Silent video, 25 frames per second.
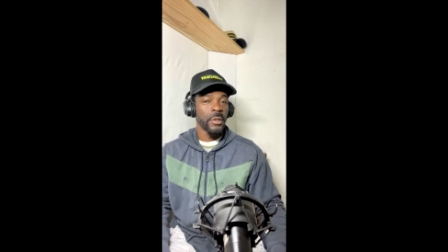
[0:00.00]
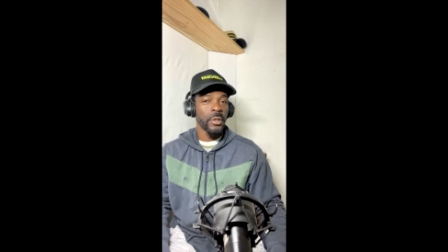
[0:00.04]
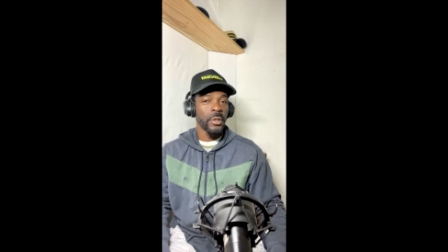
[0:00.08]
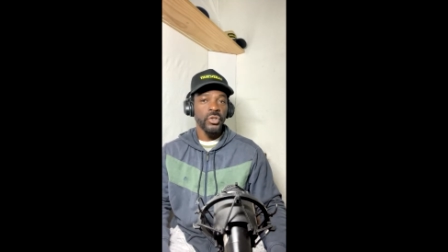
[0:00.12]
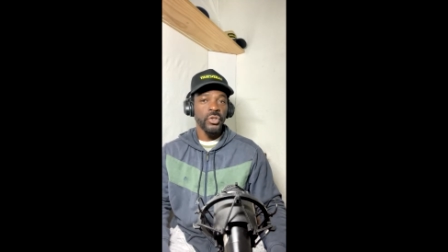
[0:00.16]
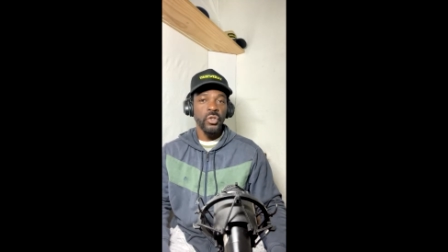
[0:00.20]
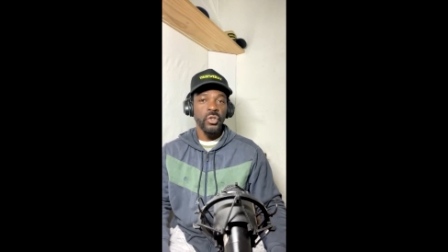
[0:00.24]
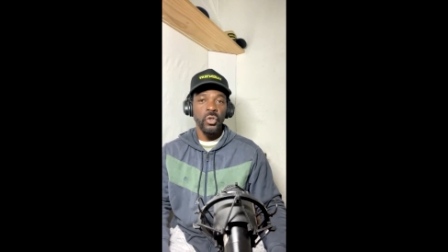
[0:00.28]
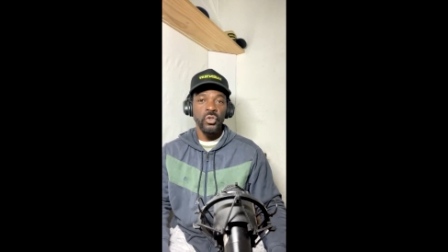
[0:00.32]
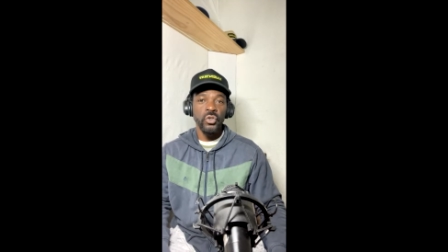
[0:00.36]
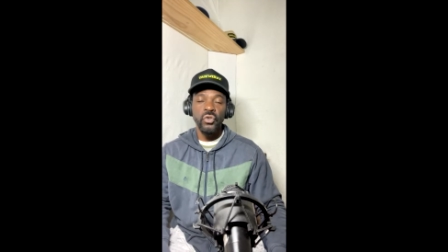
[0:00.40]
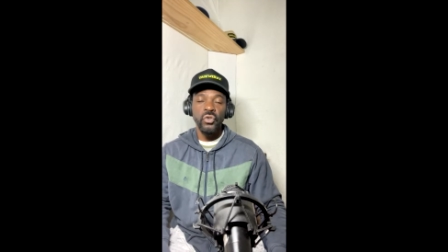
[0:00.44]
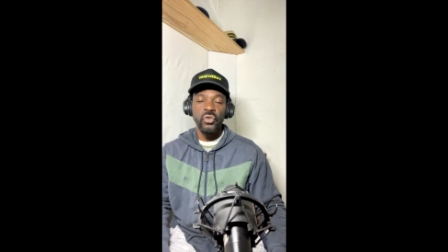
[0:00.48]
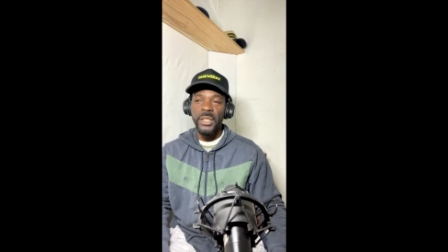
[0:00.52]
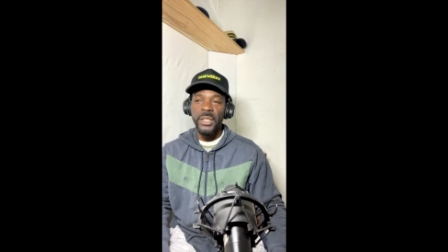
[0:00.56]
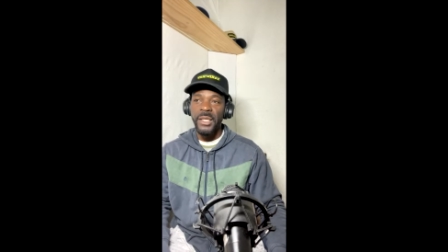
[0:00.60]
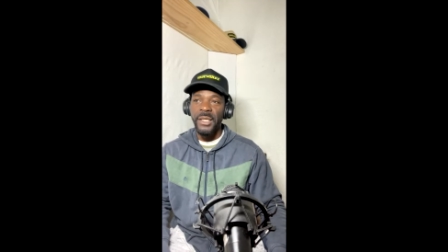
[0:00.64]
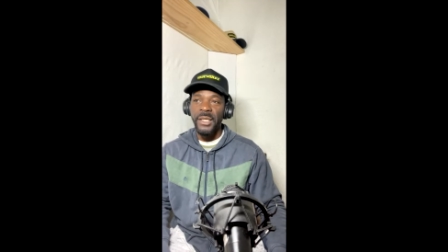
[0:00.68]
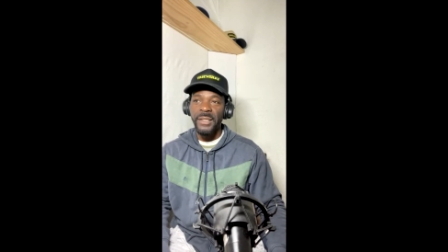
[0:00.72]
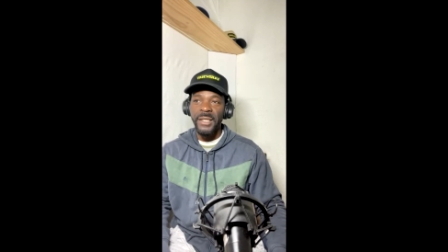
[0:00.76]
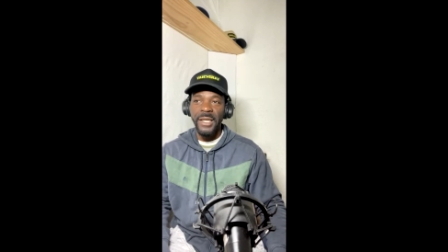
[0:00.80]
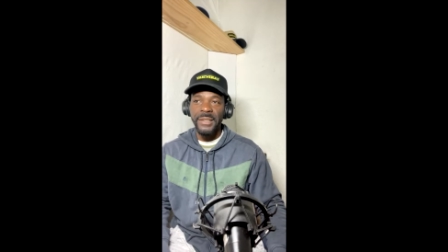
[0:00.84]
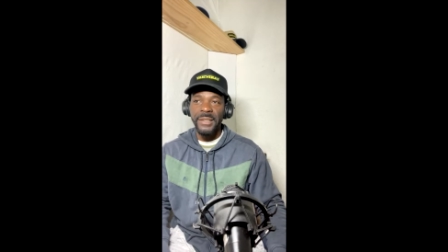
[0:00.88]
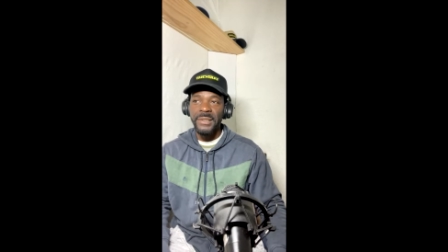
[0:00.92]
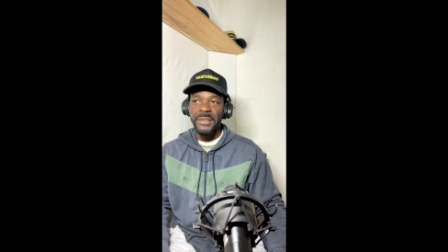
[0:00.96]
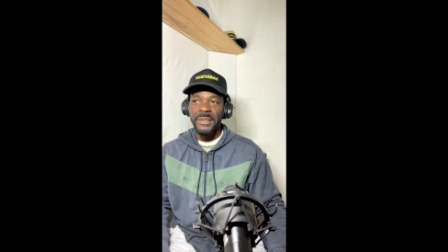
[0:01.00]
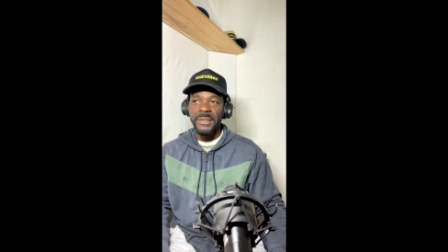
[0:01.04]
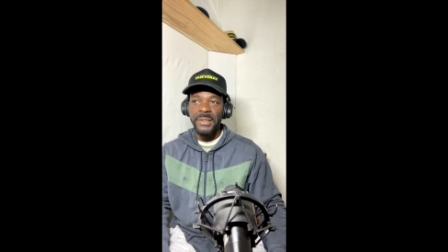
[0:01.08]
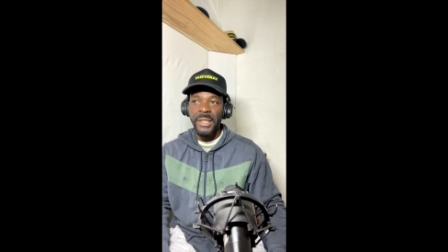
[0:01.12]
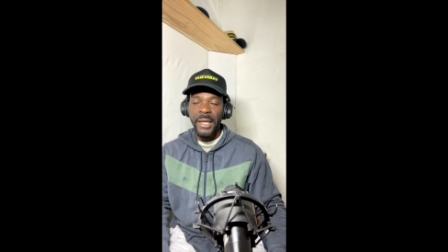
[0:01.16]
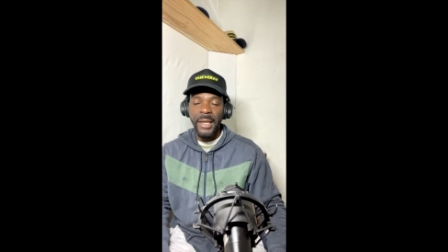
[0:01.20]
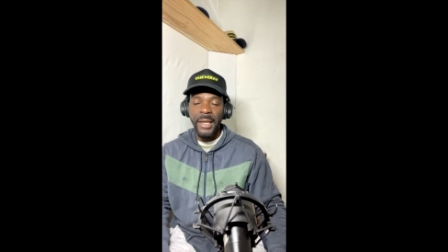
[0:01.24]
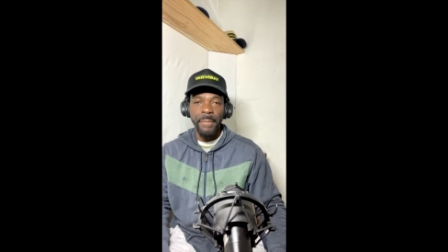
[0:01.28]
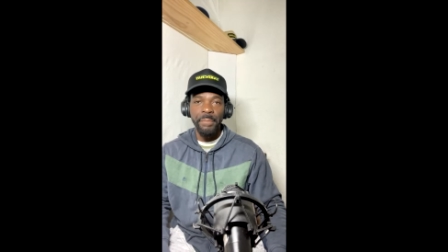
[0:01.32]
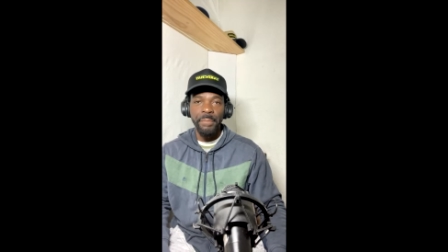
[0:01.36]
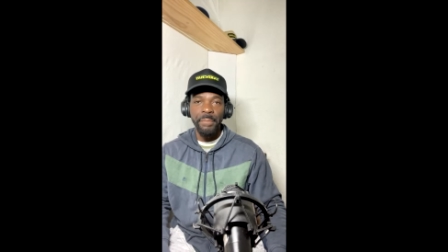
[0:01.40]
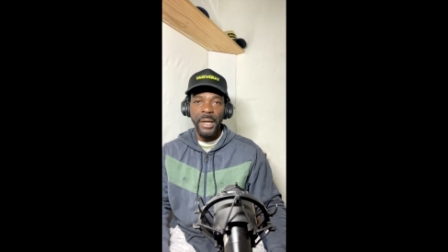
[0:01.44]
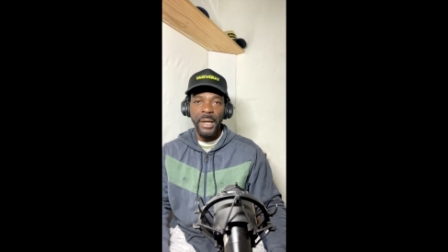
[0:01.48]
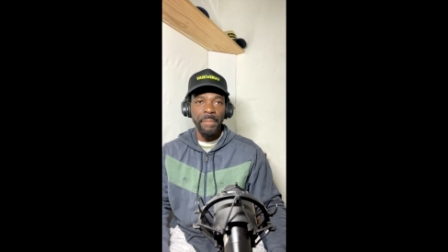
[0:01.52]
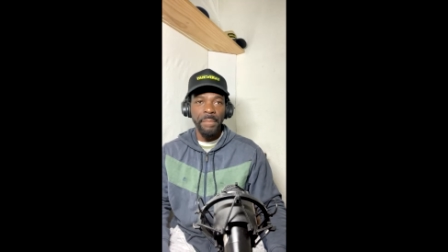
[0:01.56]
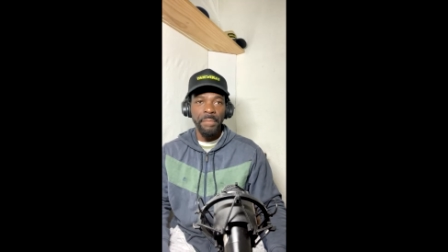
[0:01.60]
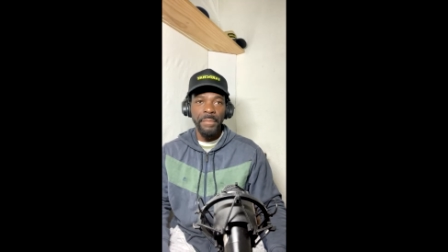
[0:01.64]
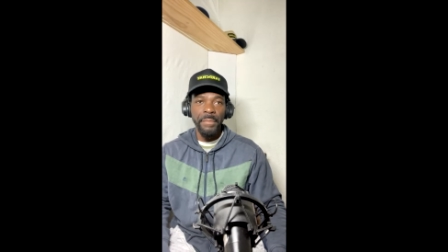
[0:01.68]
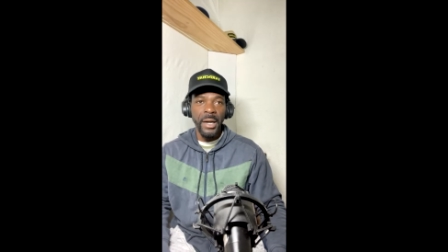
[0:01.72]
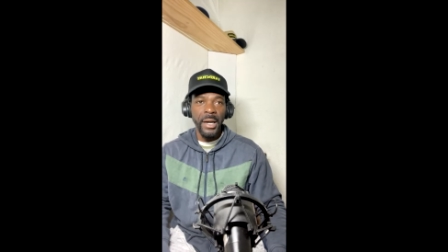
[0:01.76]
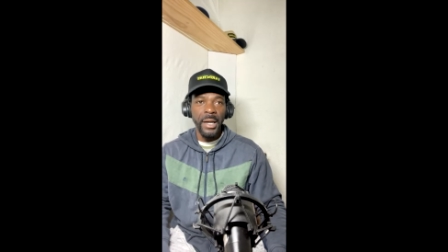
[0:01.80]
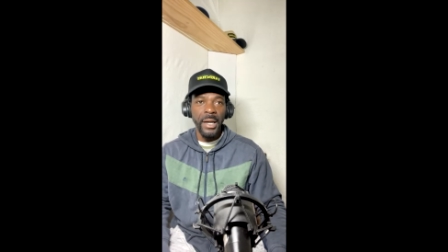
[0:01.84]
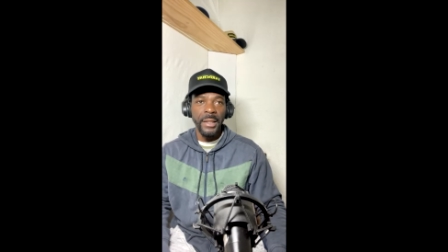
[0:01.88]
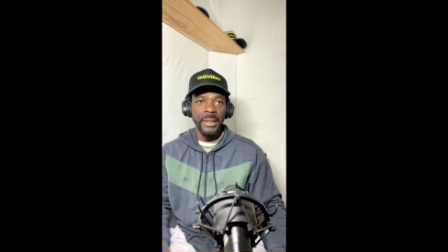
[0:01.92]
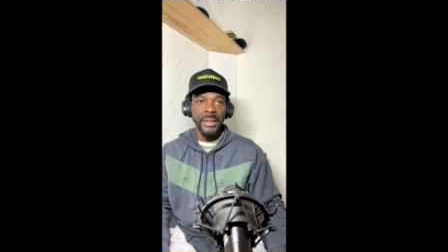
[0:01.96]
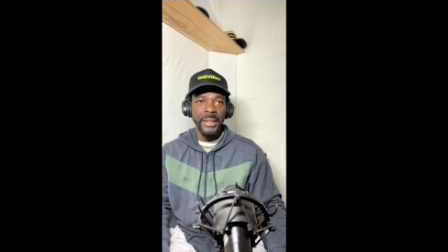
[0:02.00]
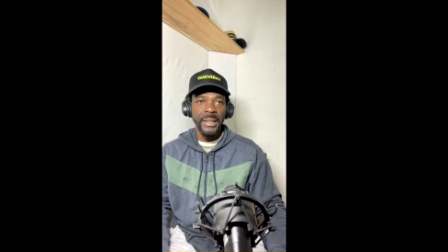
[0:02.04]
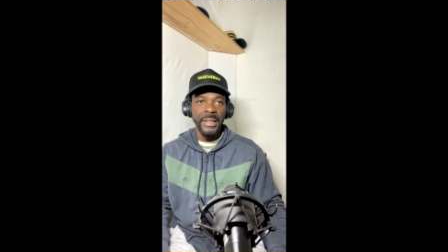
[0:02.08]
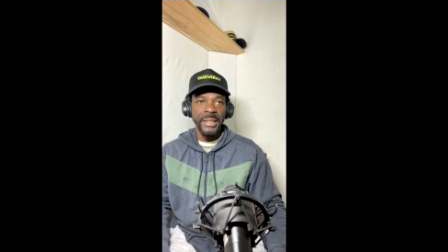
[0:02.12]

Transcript: So you cannot say Bob Marley